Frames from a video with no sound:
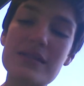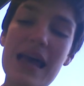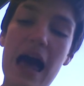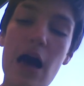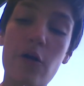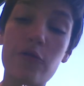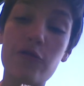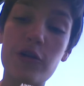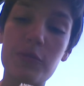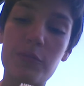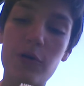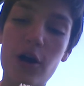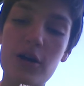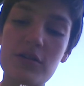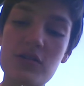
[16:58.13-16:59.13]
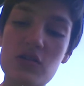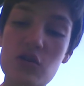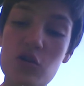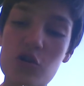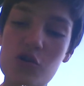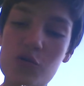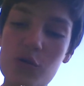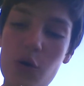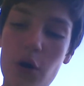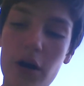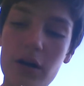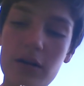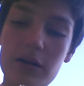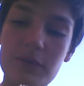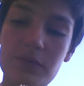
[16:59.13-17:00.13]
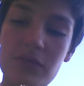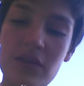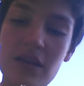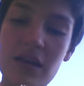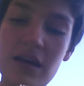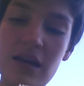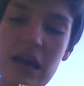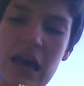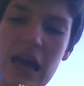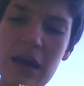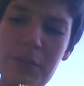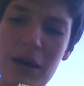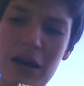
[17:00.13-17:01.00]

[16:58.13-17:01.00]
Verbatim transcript: was Alfred Brooks, New York. Hey